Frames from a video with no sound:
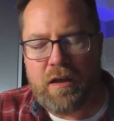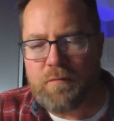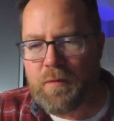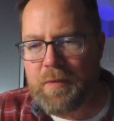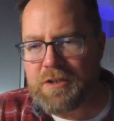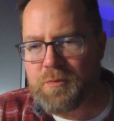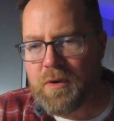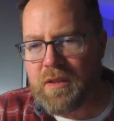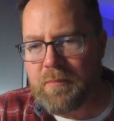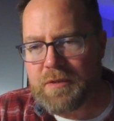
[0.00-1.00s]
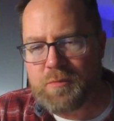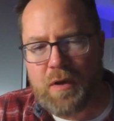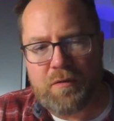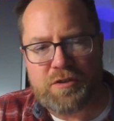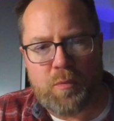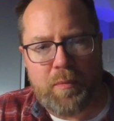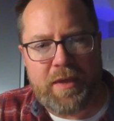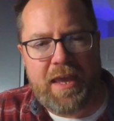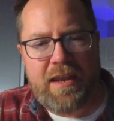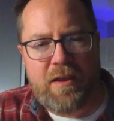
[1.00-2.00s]
from each one of them as well. And so we
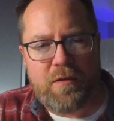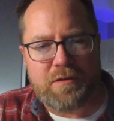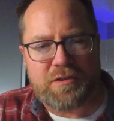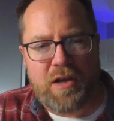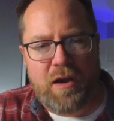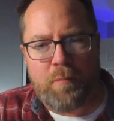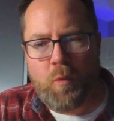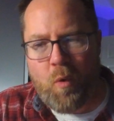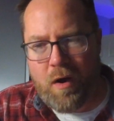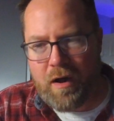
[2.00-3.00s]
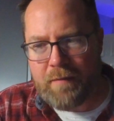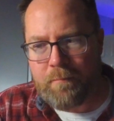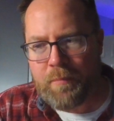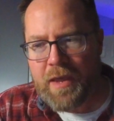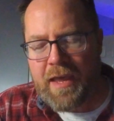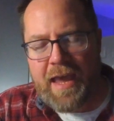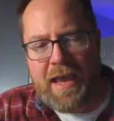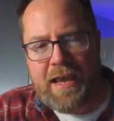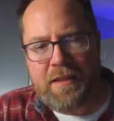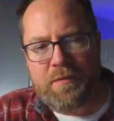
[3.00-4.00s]
begin here in Psalm 1,
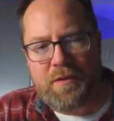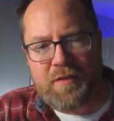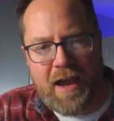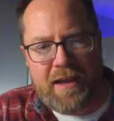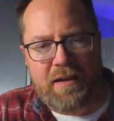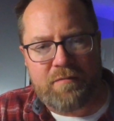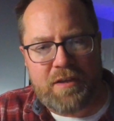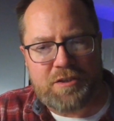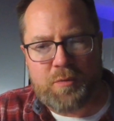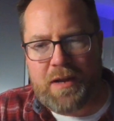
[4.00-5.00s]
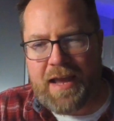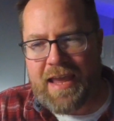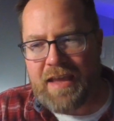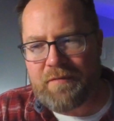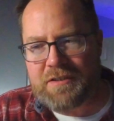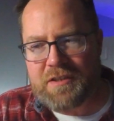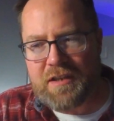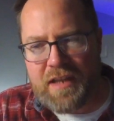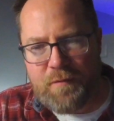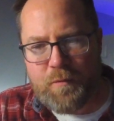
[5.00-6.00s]
and the title of this one I have is The
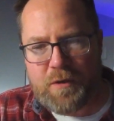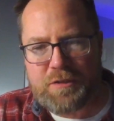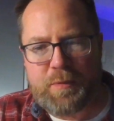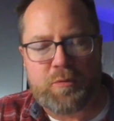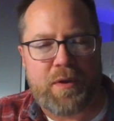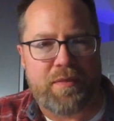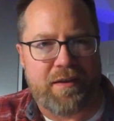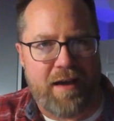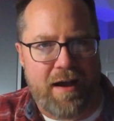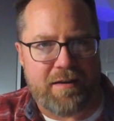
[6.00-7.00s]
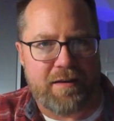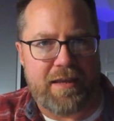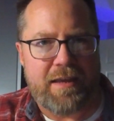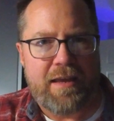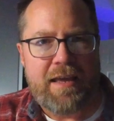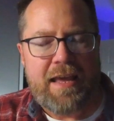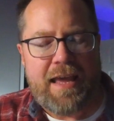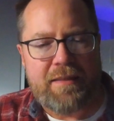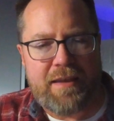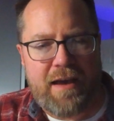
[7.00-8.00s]
Difference Between the Godly
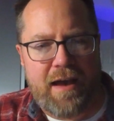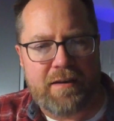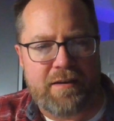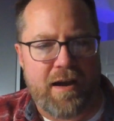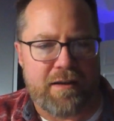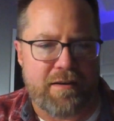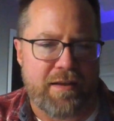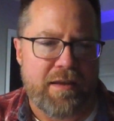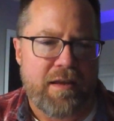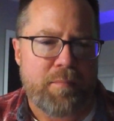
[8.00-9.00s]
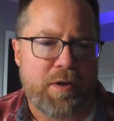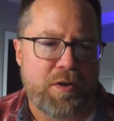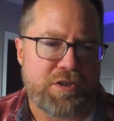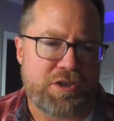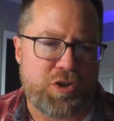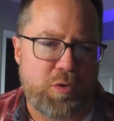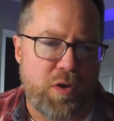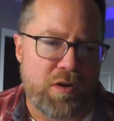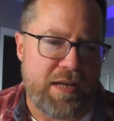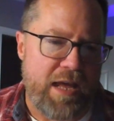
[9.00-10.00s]
and the Ungodly, because as you
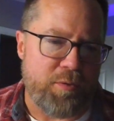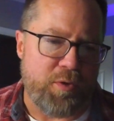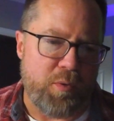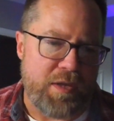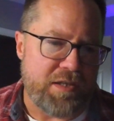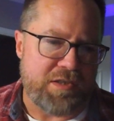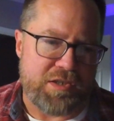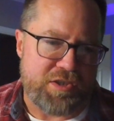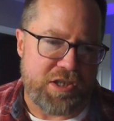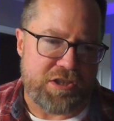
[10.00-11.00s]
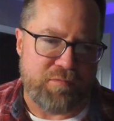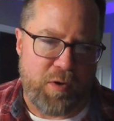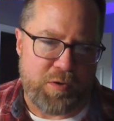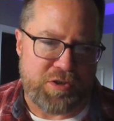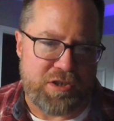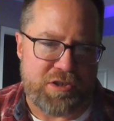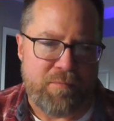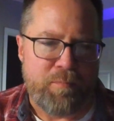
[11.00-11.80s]
look down through these 6 verses,